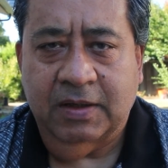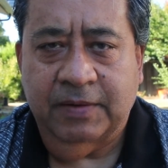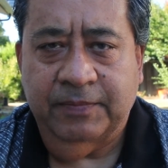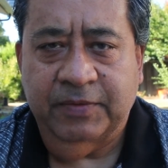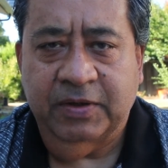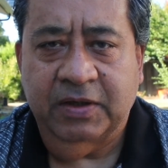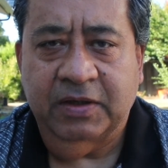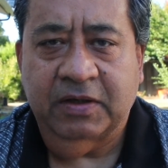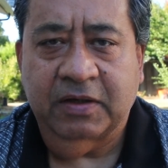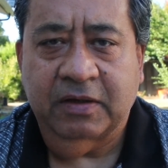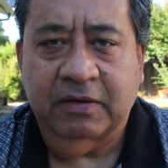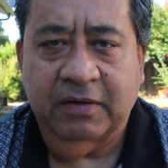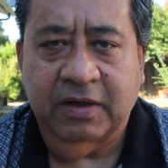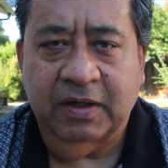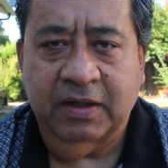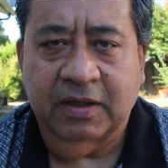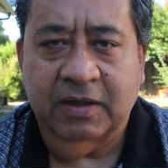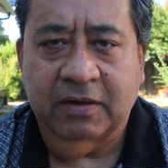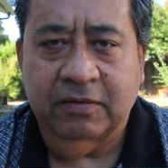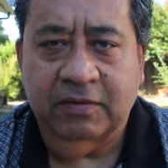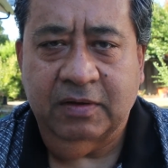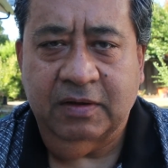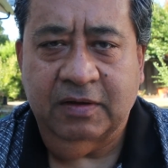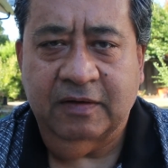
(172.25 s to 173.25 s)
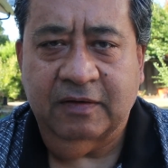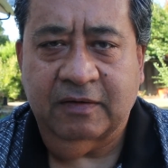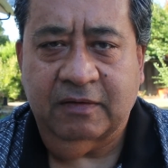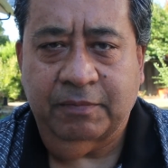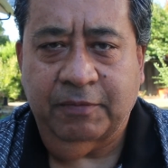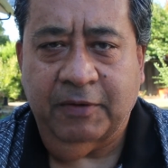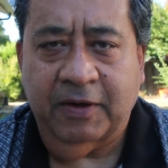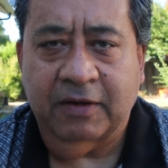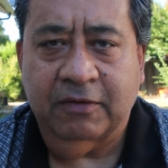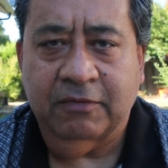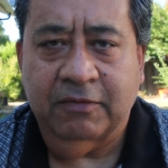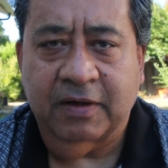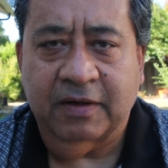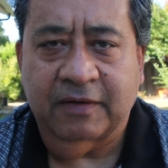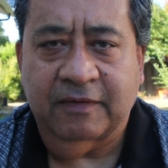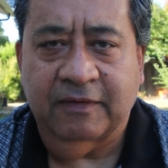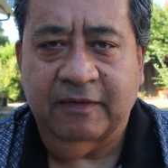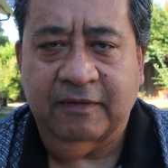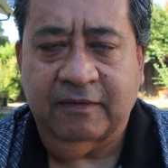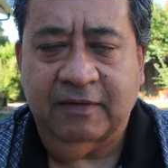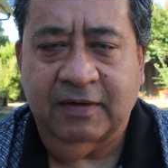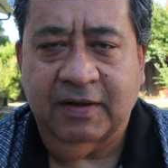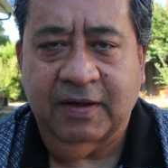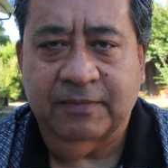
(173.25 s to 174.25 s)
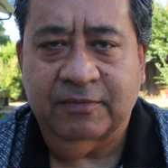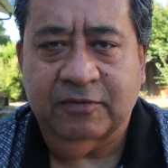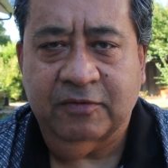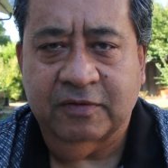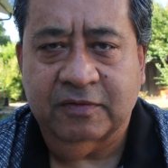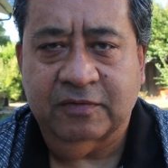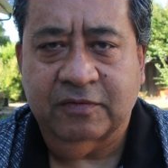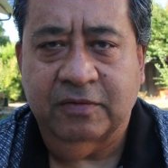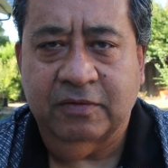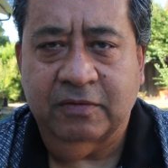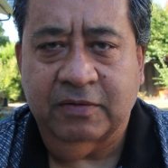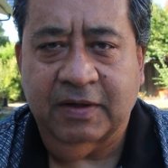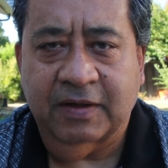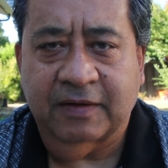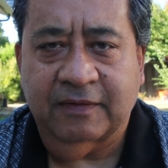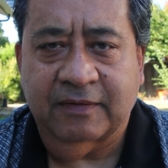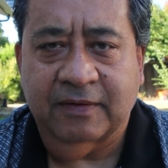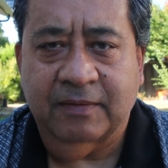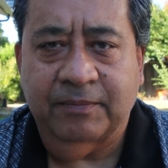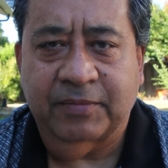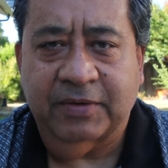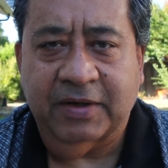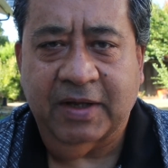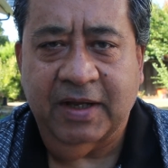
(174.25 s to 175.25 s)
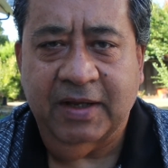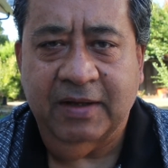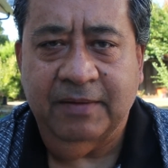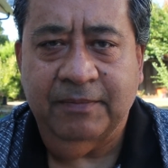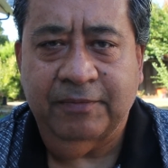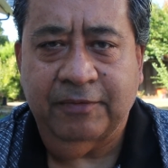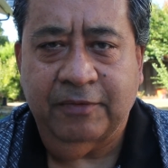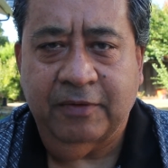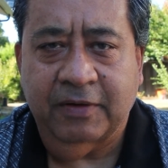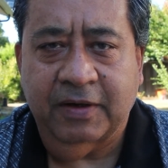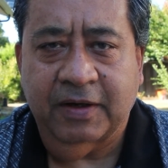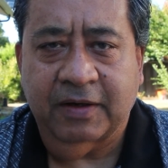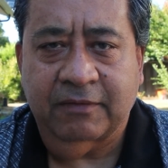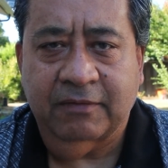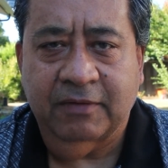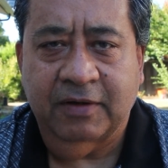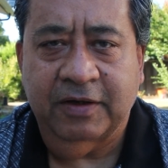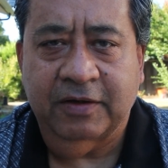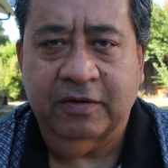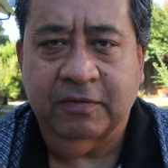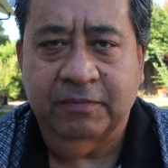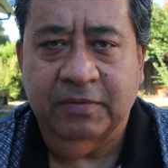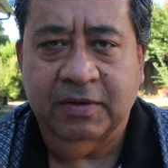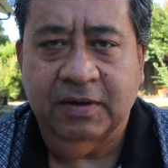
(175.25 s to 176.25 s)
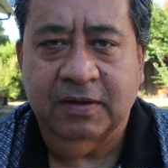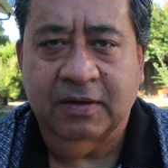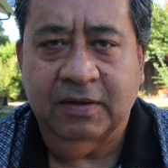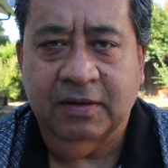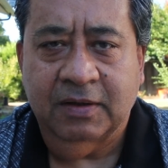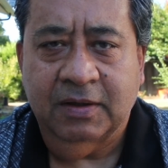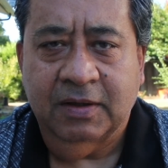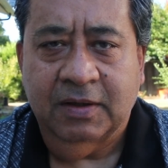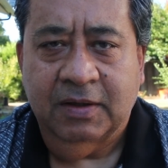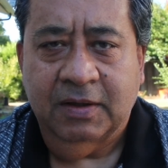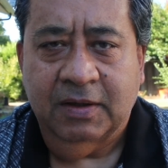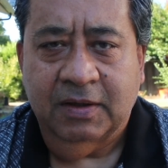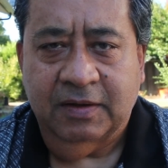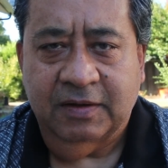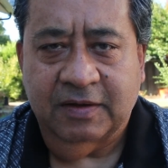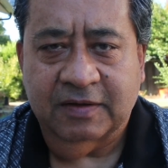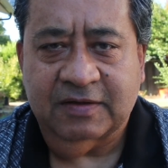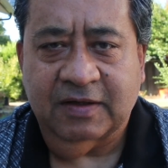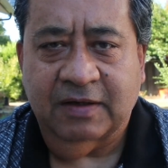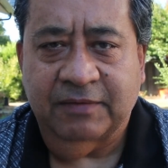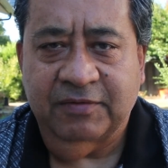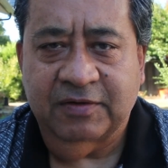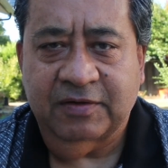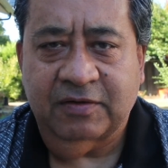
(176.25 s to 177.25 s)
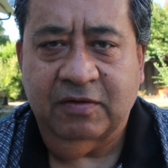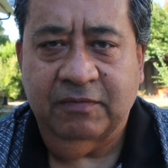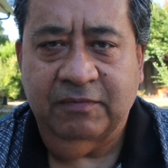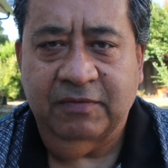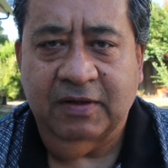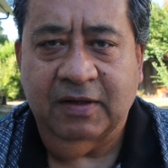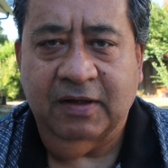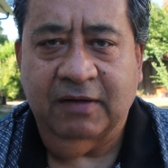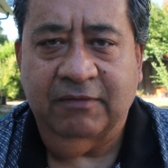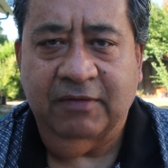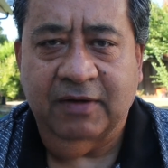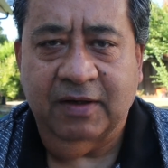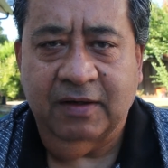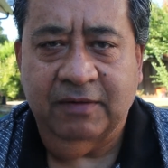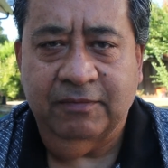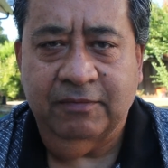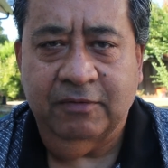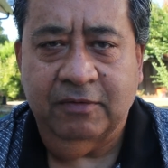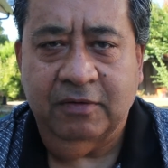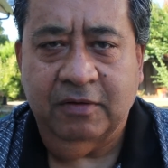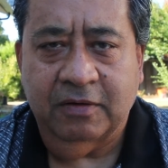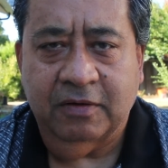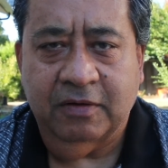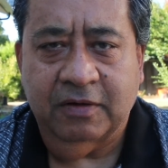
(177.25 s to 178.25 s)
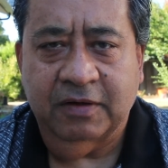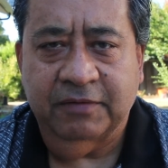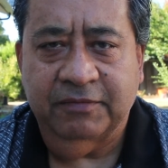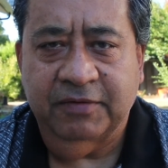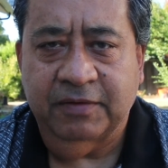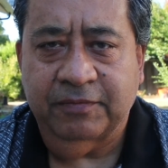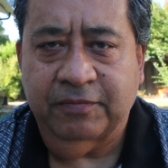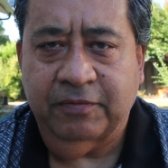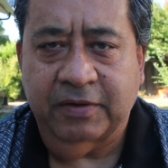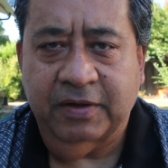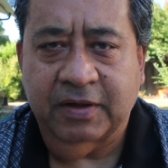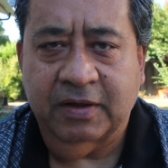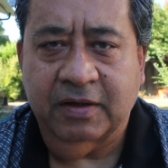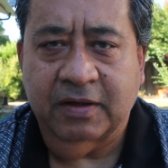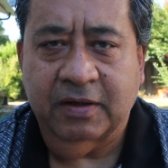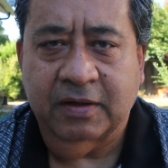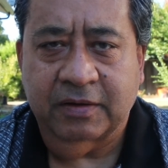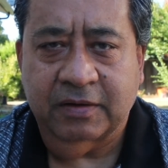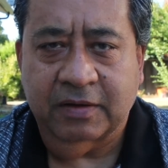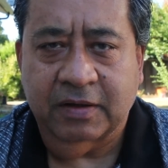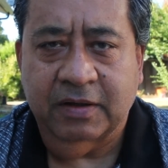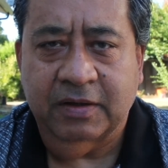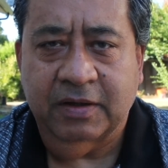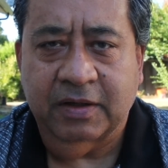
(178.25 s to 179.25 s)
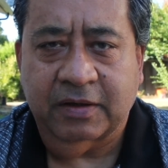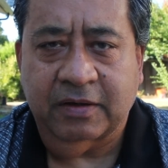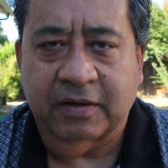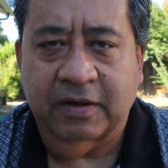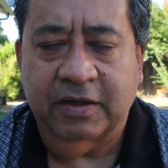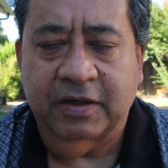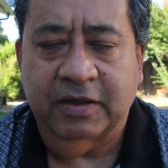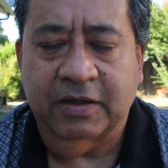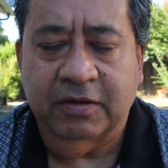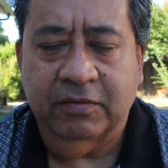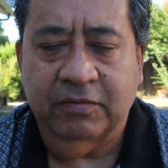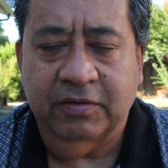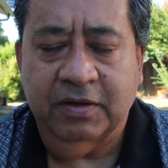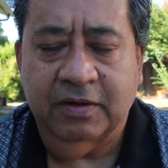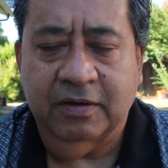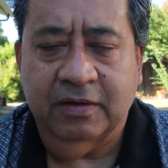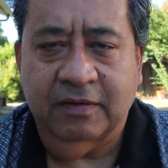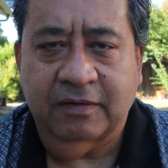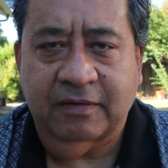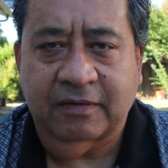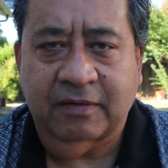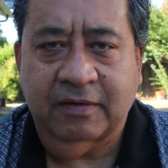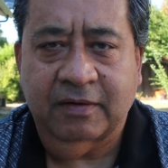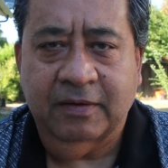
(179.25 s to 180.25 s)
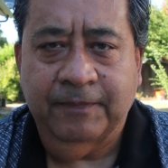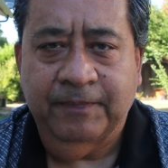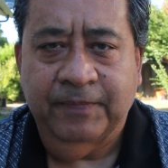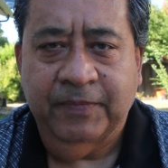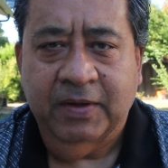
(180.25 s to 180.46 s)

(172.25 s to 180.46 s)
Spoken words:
integrating with this Fedwire system. So it's going to take some time for actually to be the service to be available, or even for the credit unions.